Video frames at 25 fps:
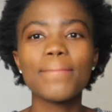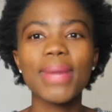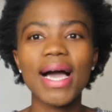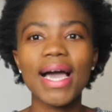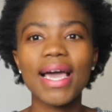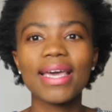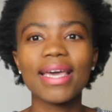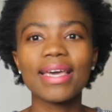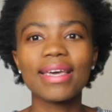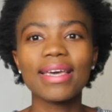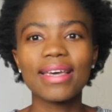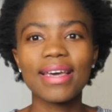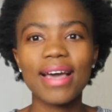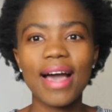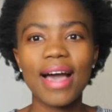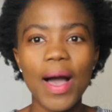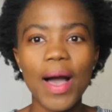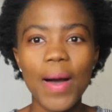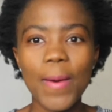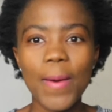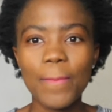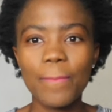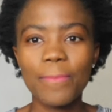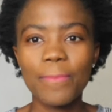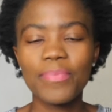My
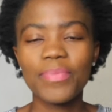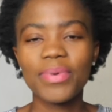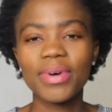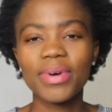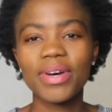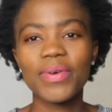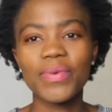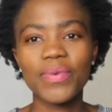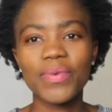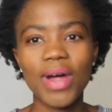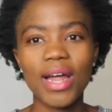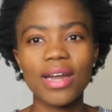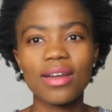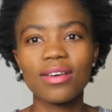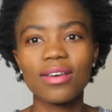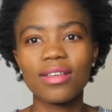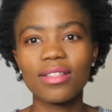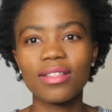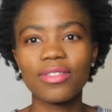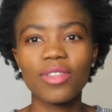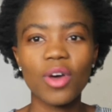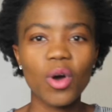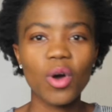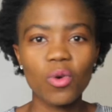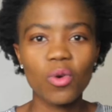cup
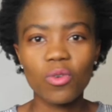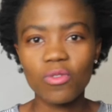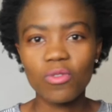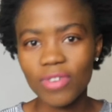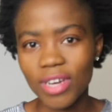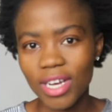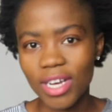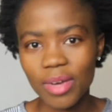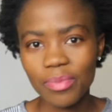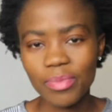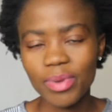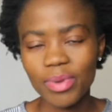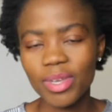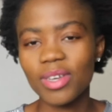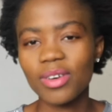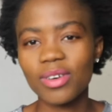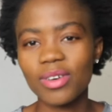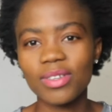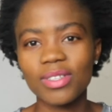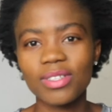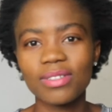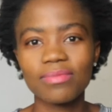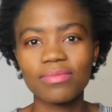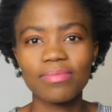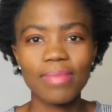runneth over
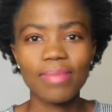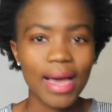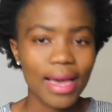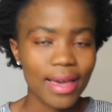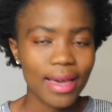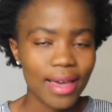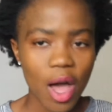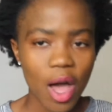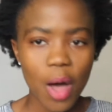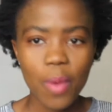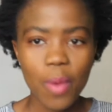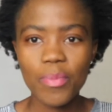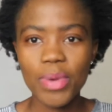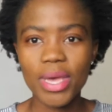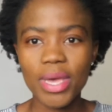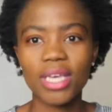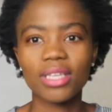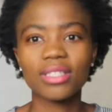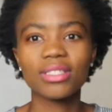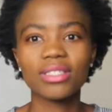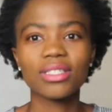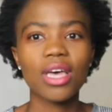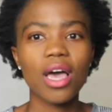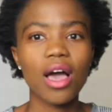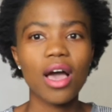because my cup
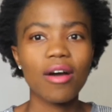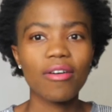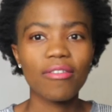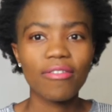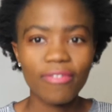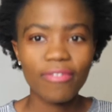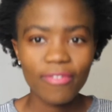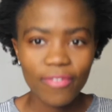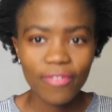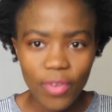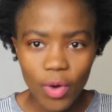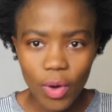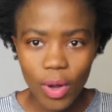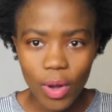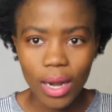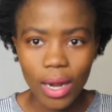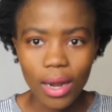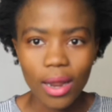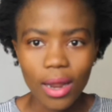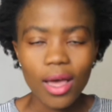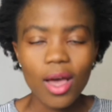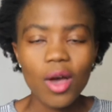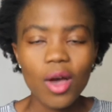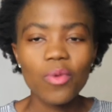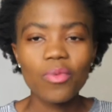is full,